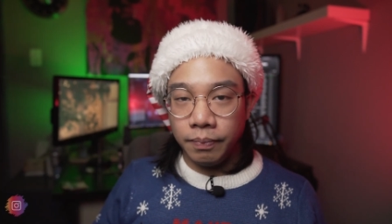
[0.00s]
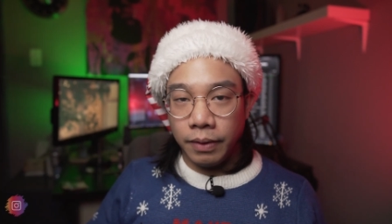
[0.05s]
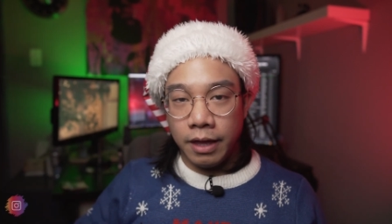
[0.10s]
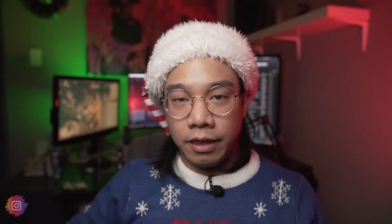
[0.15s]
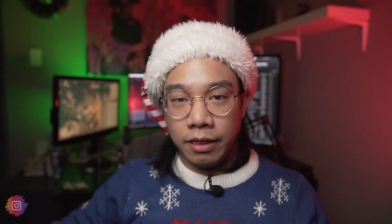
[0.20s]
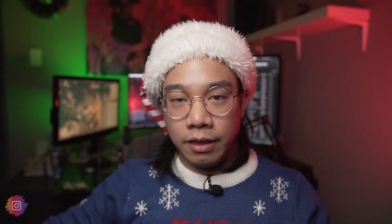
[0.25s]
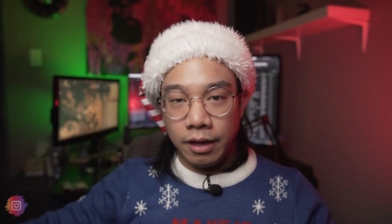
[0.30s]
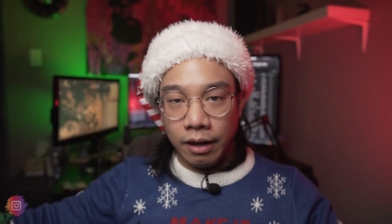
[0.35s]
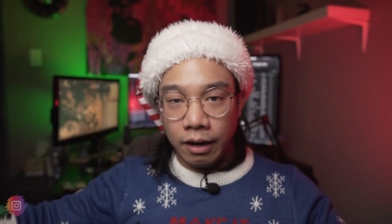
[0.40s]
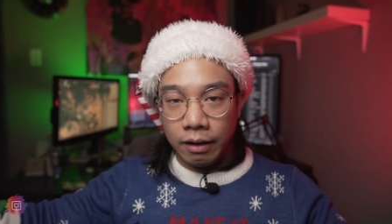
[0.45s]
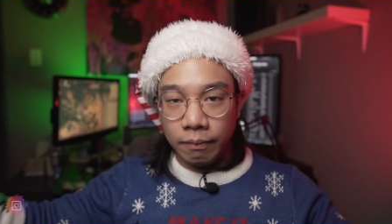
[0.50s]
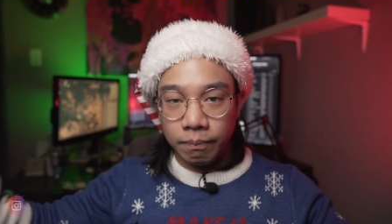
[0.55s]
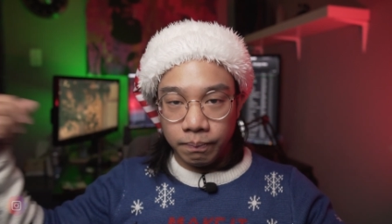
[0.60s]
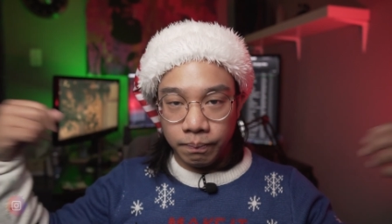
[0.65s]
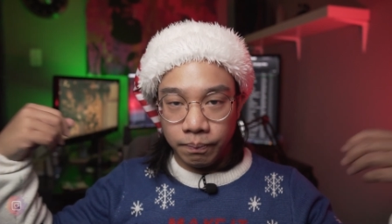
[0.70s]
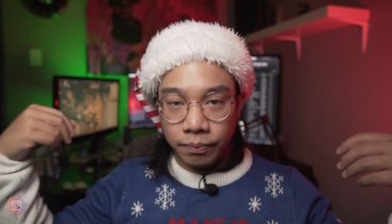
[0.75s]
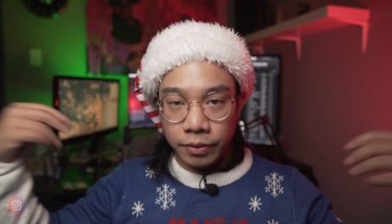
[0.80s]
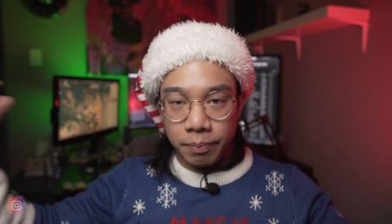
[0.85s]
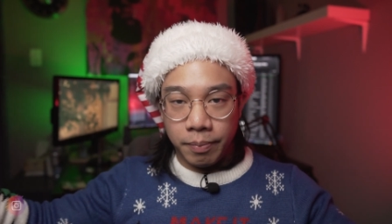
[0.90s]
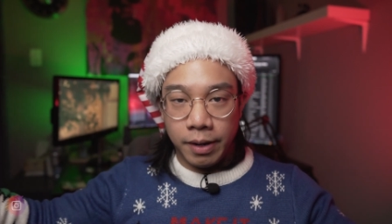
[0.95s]
And then
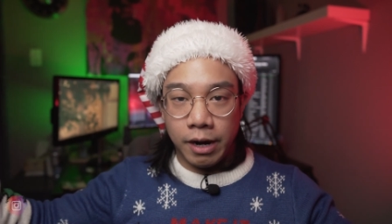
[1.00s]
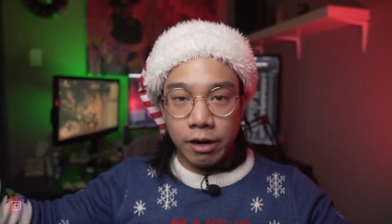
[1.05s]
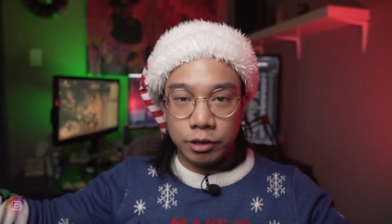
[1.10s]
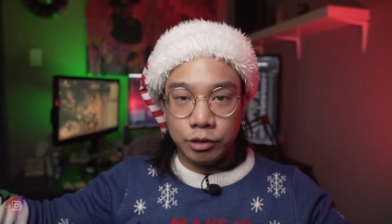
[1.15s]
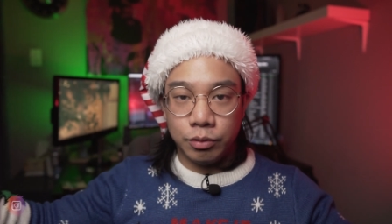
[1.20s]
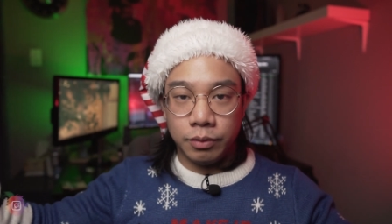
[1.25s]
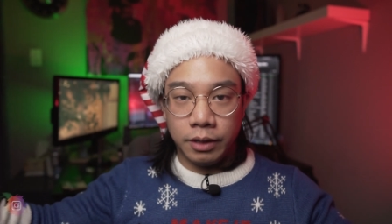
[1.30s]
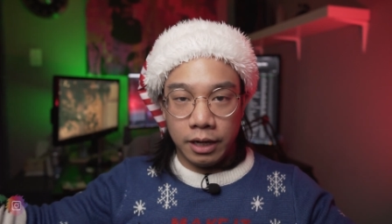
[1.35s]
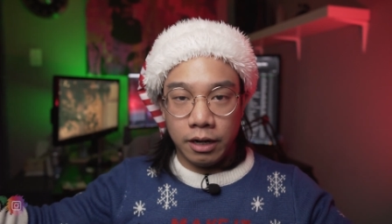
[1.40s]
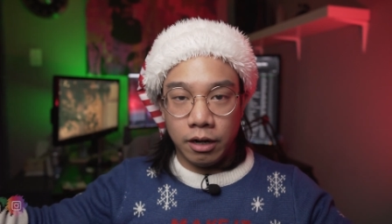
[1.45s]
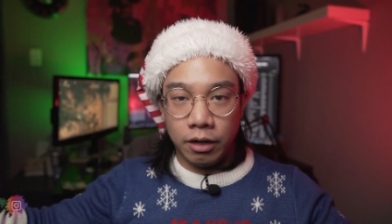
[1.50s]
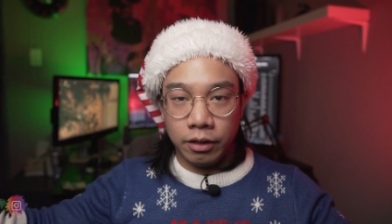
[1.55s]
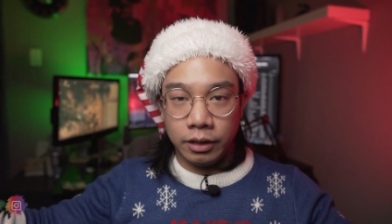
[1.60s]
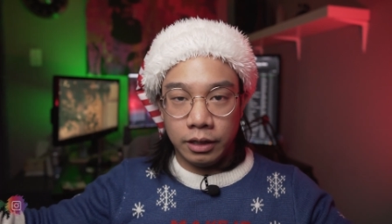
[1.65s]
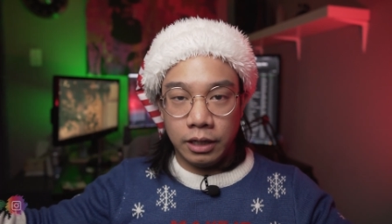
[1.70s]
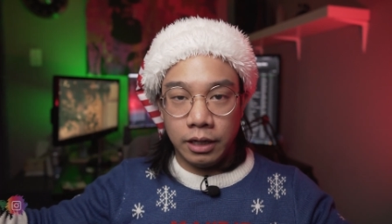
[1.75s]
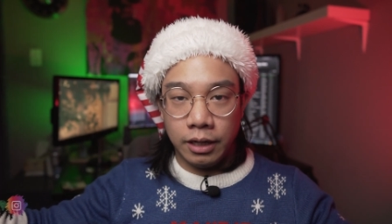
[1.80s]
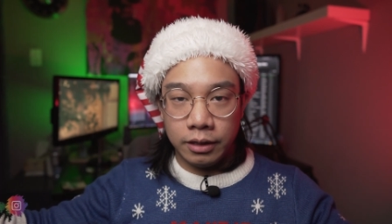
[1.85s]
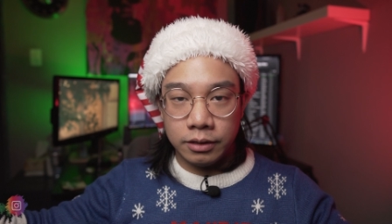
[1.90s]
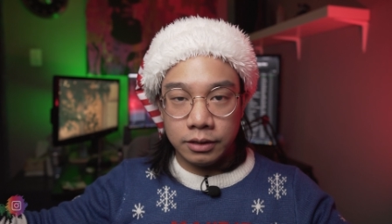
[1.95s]
the parents would get all the
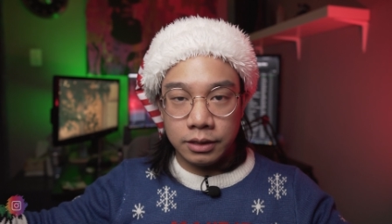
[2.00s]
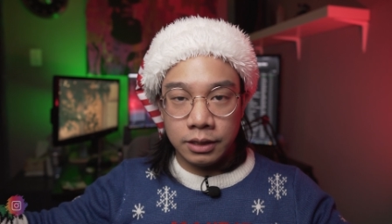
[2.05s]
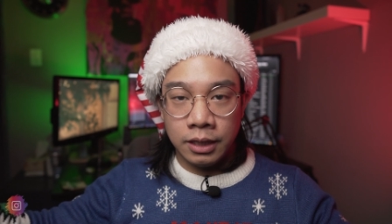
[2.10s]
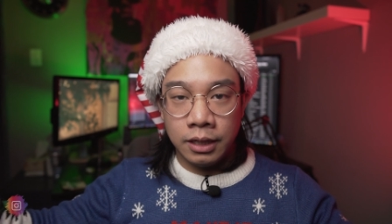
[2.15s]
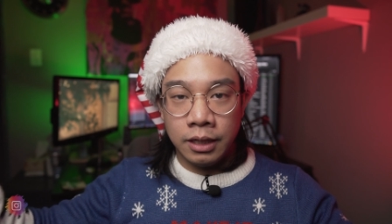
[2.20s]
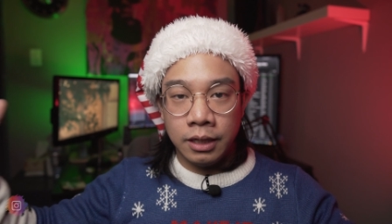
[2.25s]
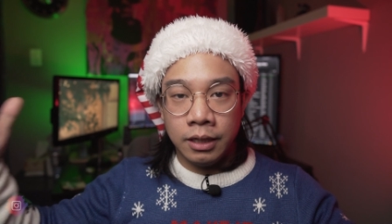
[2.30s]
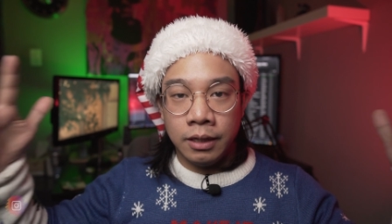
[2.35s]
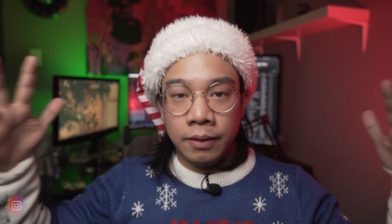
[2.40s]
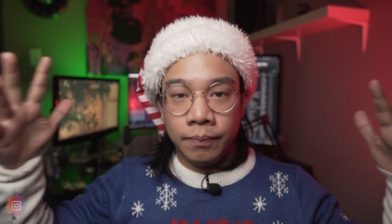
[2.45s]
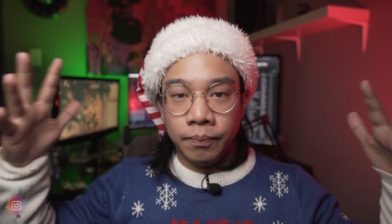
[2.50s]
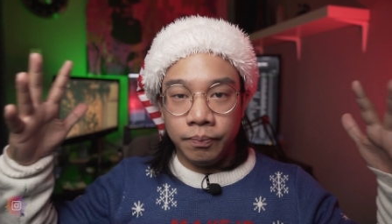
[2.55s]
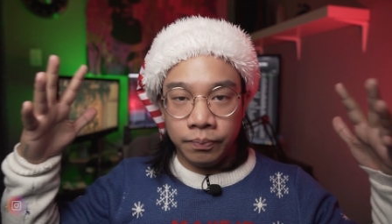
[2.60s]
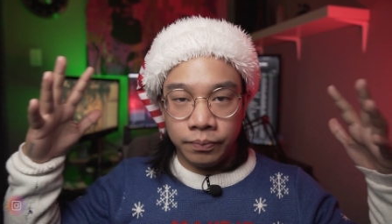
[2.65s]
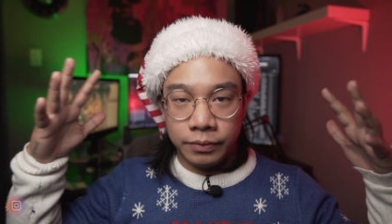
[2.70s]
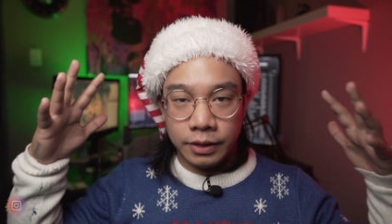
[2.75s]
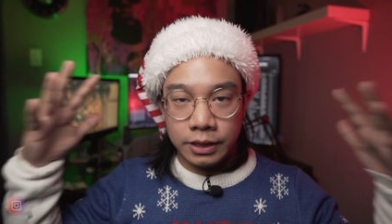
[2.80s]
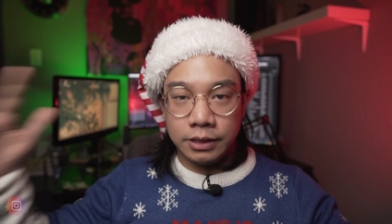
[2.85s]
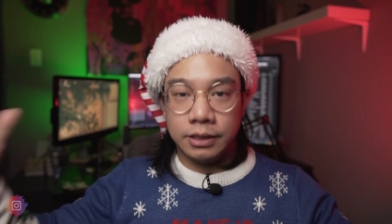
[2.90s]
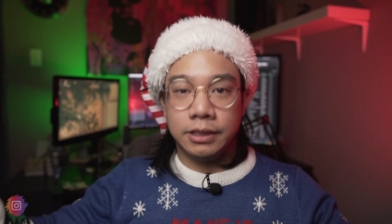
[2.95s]
kids
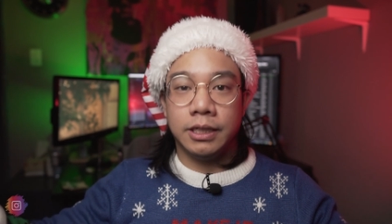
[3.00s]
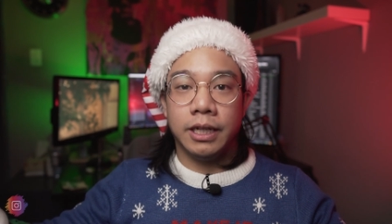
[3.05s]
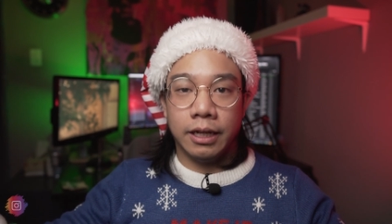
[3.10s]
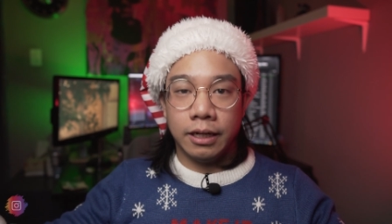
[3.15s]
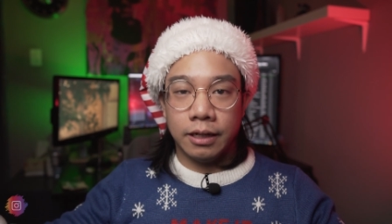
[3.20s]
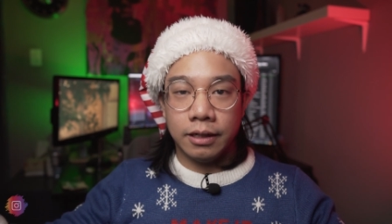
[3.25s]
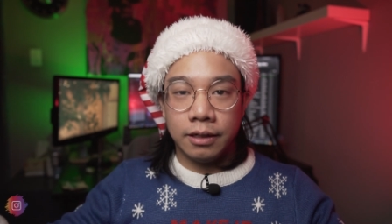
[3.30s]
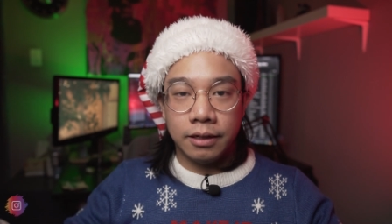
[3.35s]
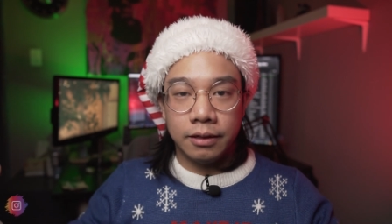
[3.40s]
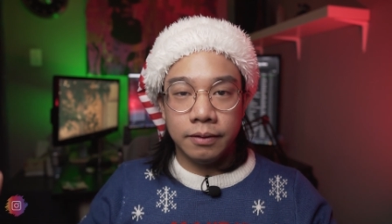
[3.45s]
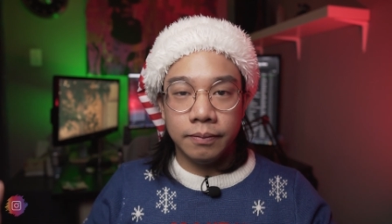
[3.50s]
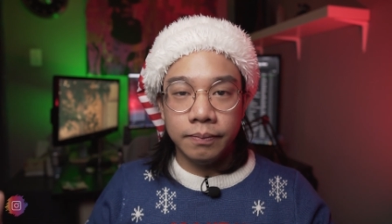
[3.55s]
to sing.